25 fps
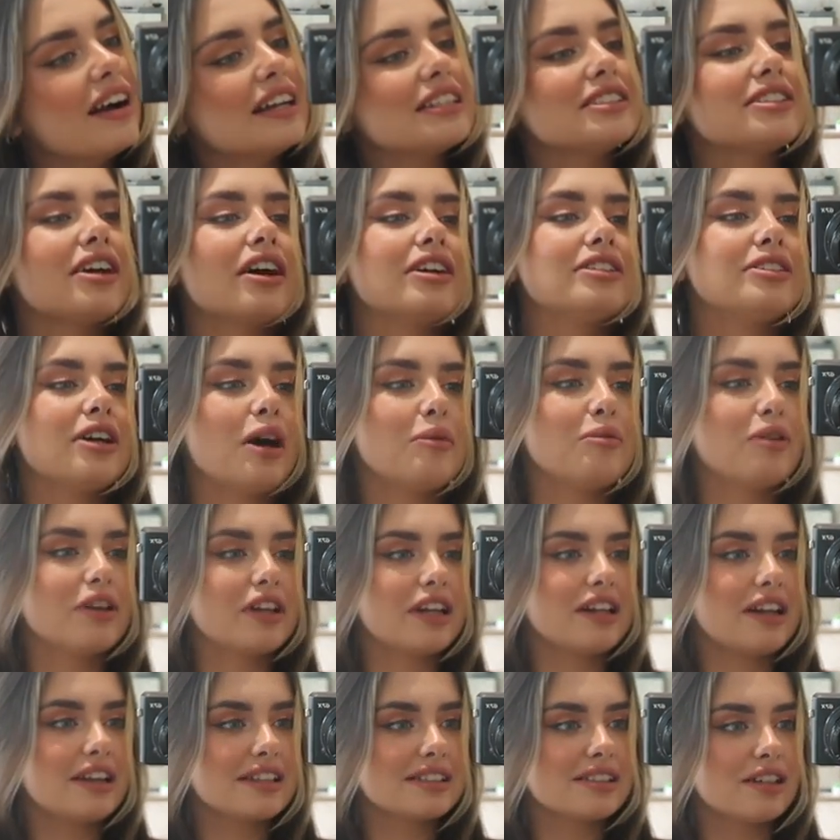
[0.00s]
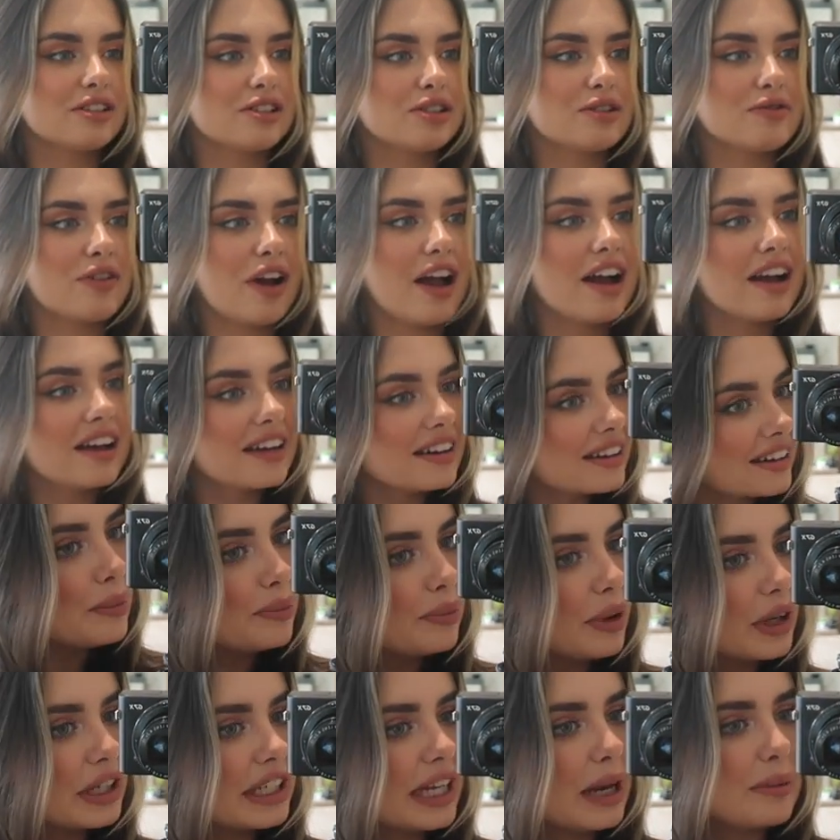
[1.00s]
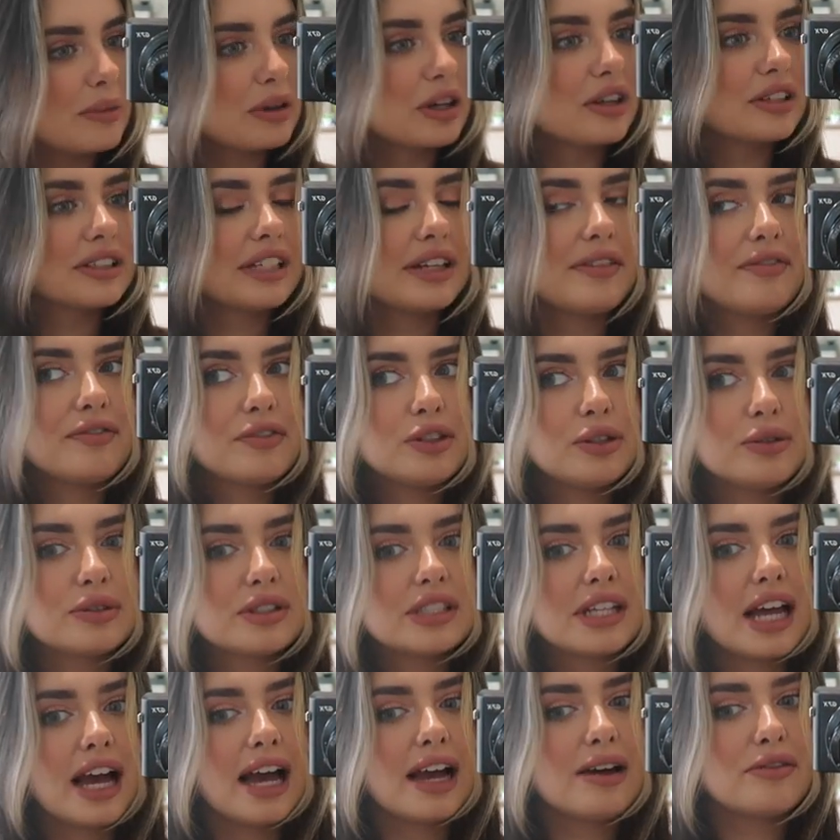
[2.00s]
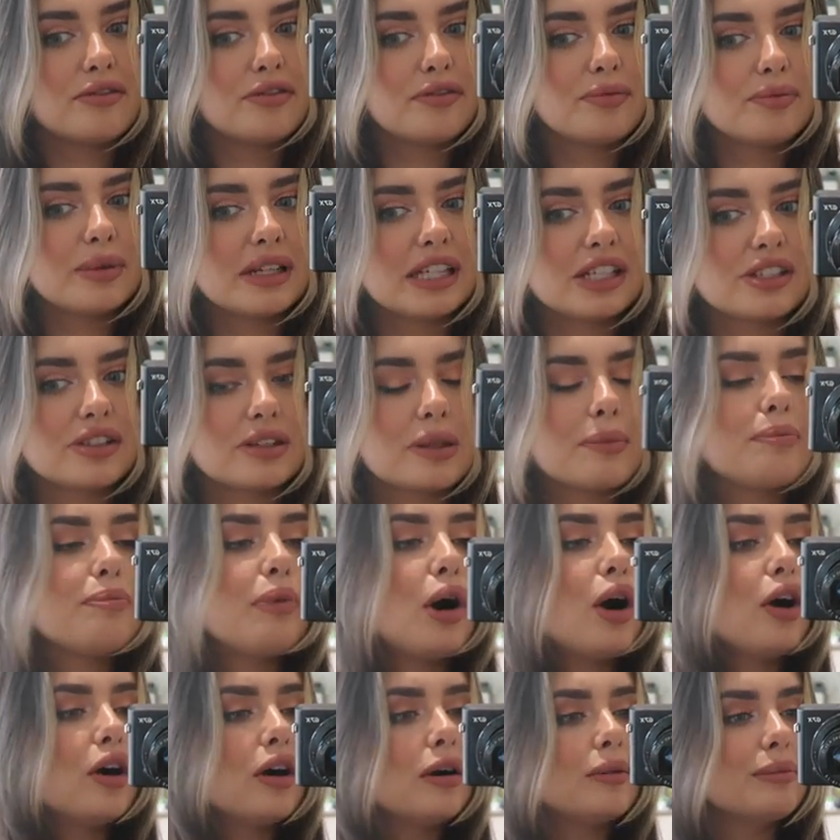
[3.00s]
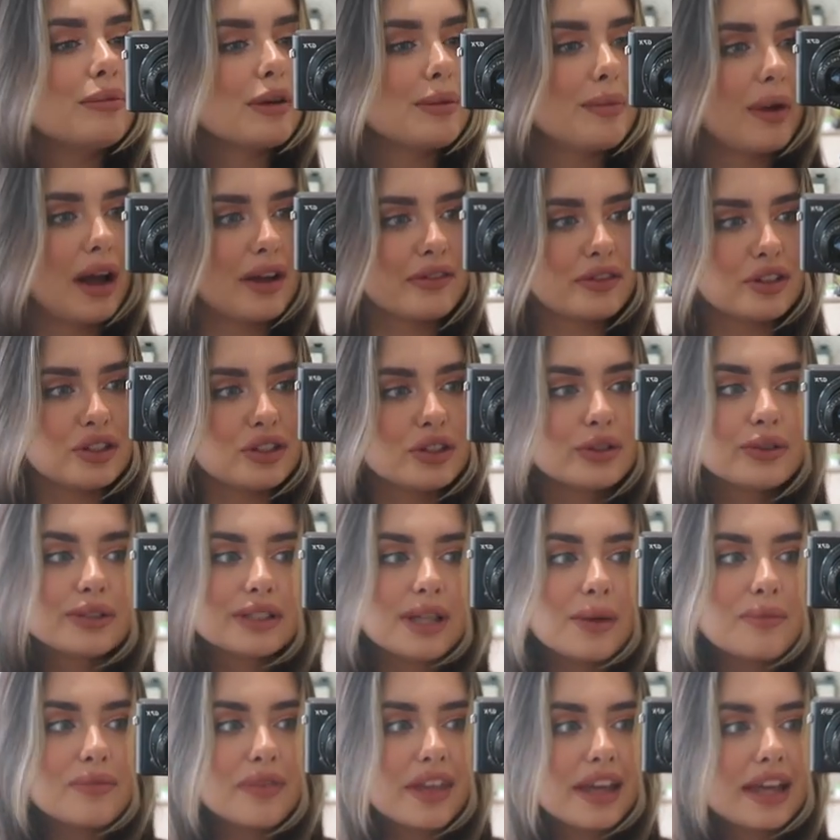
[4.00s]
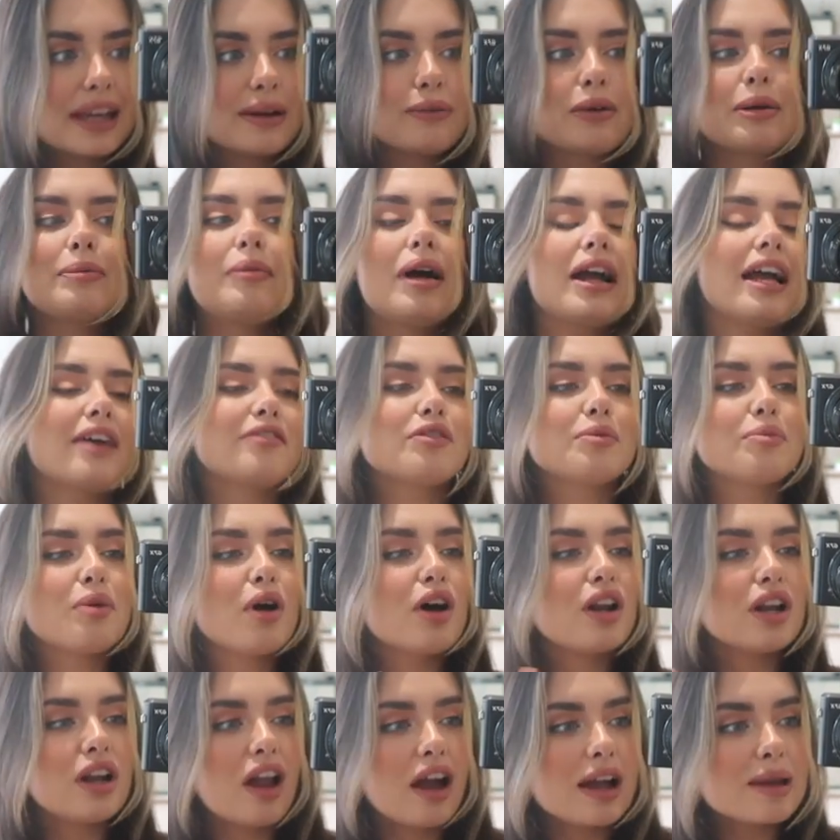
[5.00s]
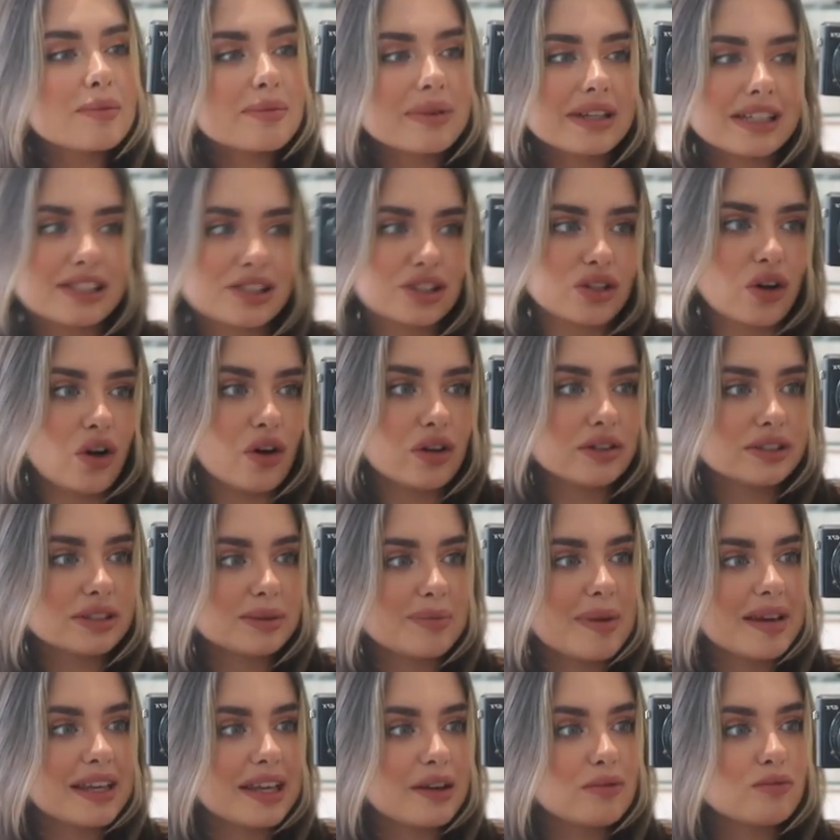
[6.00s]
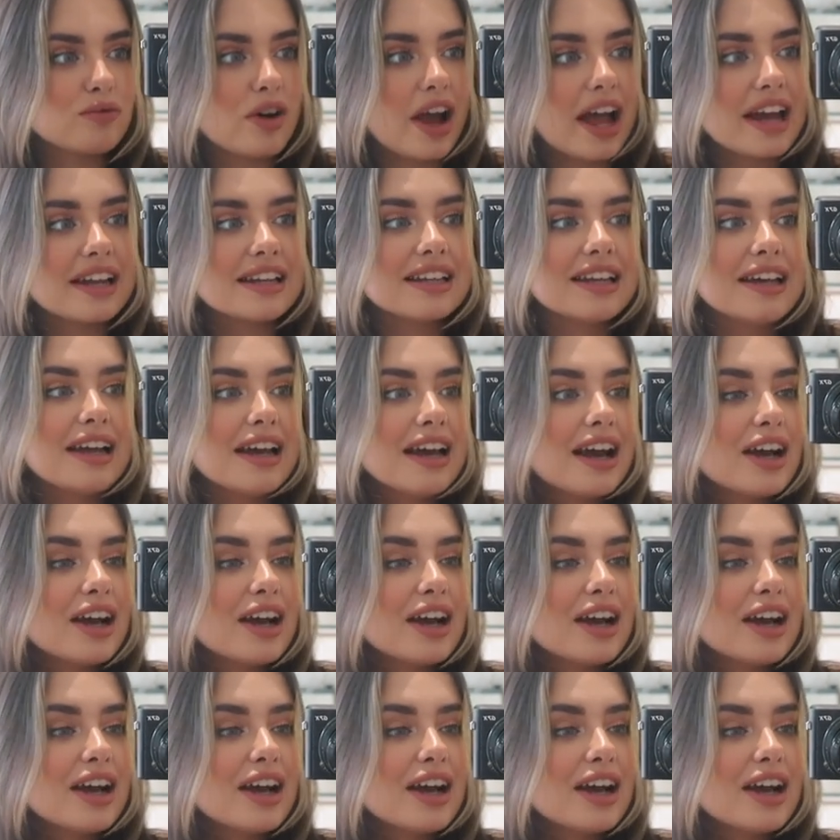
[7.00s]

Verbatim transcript: I turned up looking like such a rat. But yeah, because I used to have bleach at the bottom, we might have to do something. We might have to put a light bleach on to make it red.